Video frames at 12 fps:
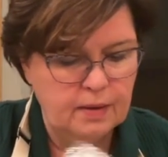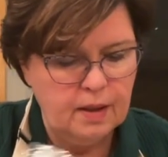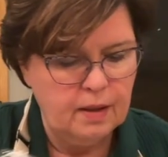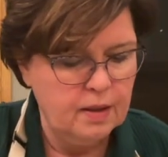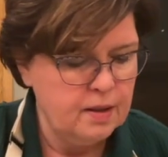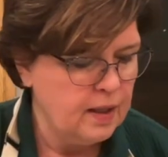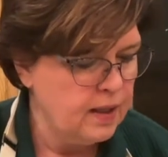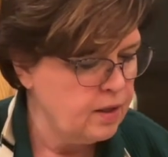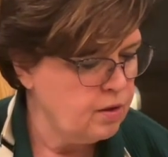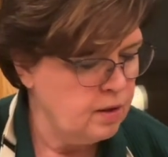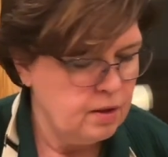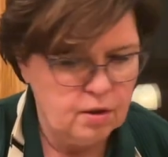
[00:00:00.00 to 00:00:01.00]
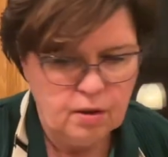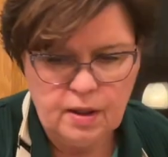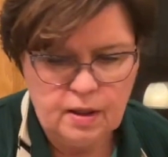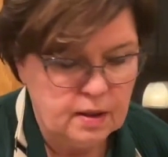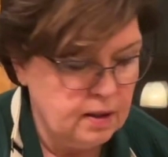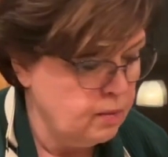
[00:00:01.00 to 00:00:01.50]
It's actually looking
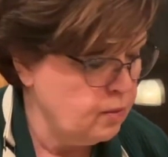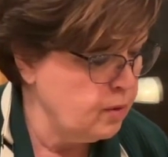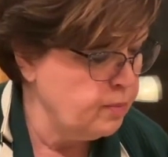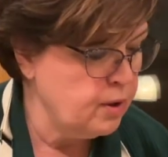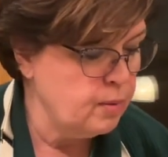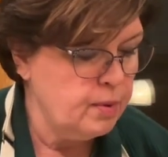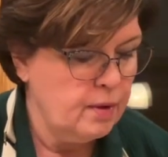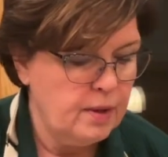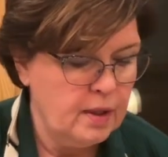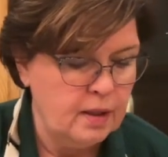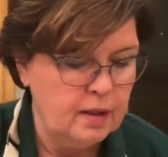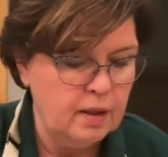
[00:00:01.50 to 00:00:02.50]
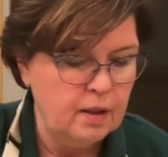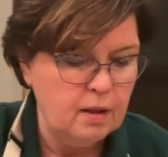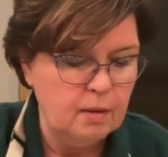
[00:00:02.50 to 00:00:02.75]
a little more purple than it did in the